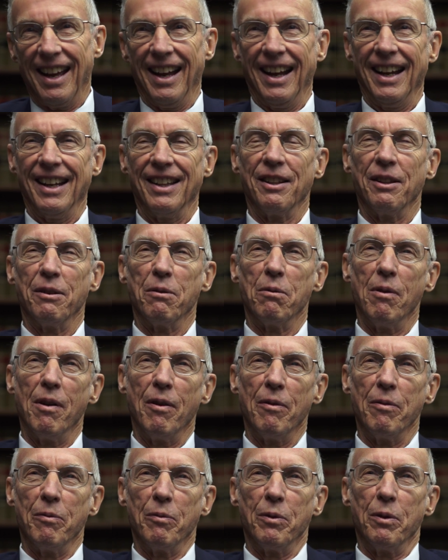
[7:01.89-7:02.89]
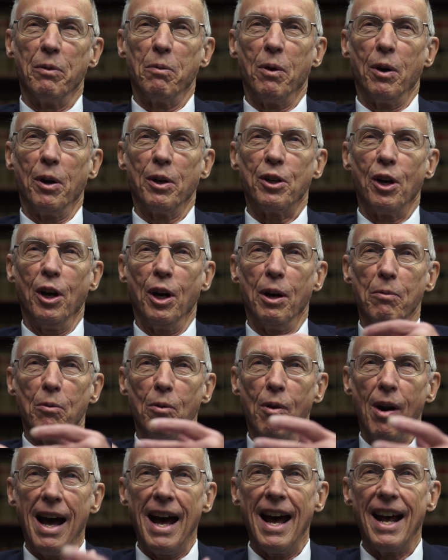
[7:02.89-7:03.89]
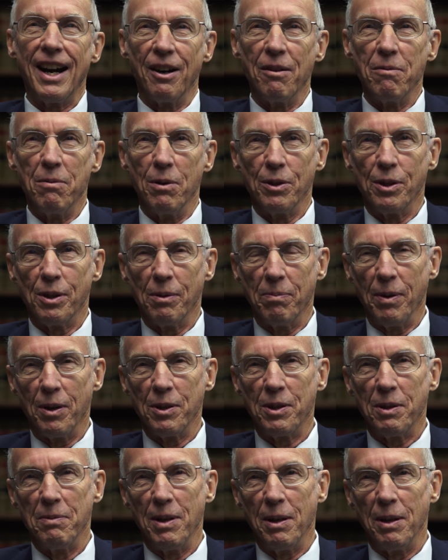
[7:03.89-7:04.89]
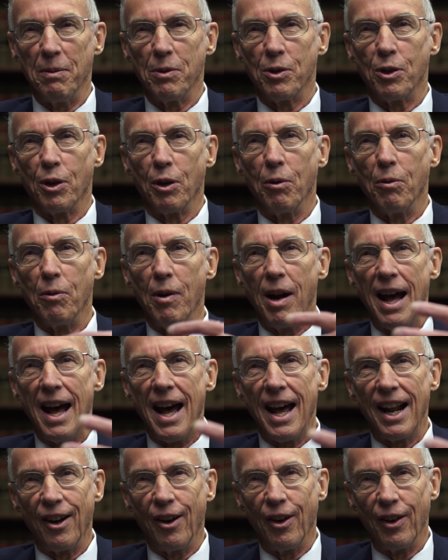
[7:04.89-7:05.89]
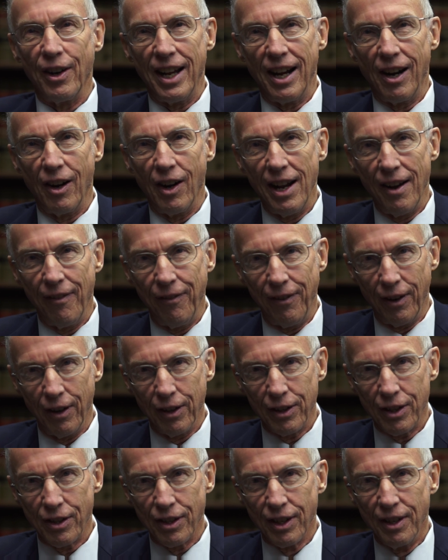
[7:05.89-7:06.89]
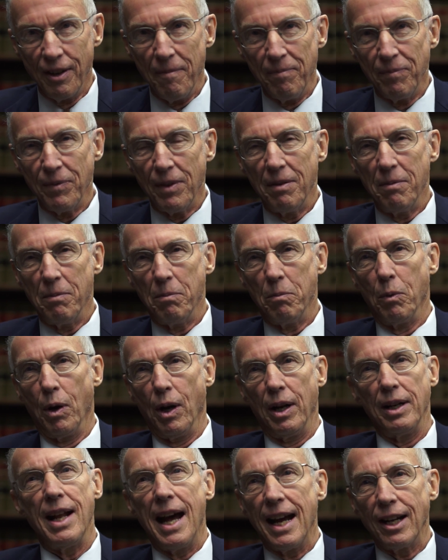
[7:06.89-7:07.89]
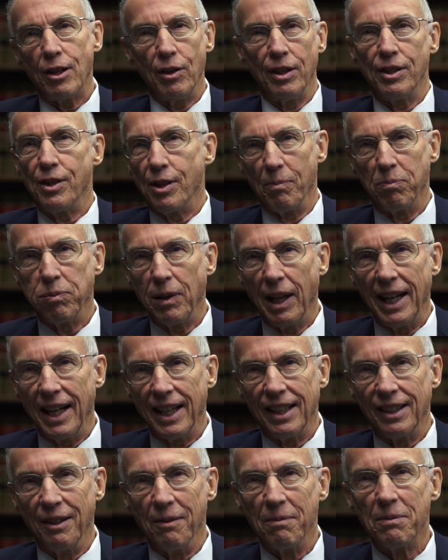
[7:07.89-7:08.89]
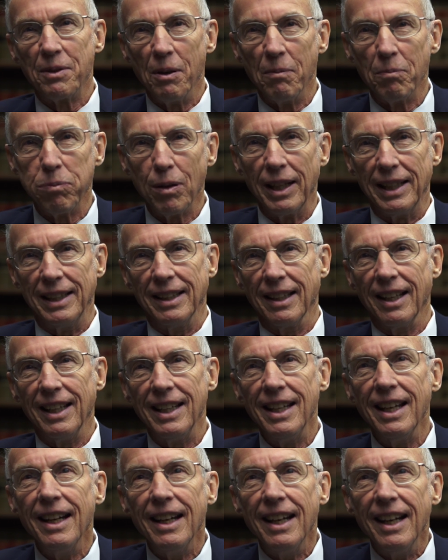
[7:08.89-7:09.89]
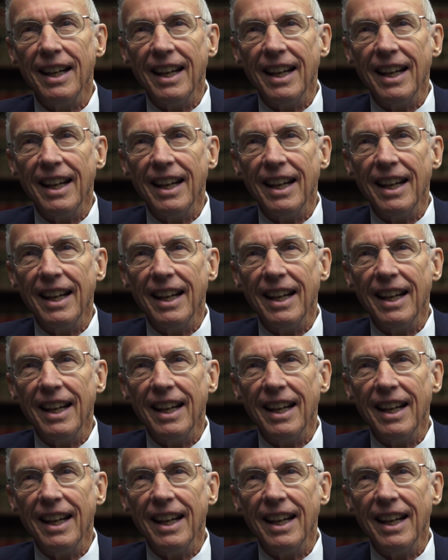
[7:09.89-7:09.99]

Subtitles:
And the term rider was supposed to mean he was going to ride on our efforts. Well, it actually supplanted them completely.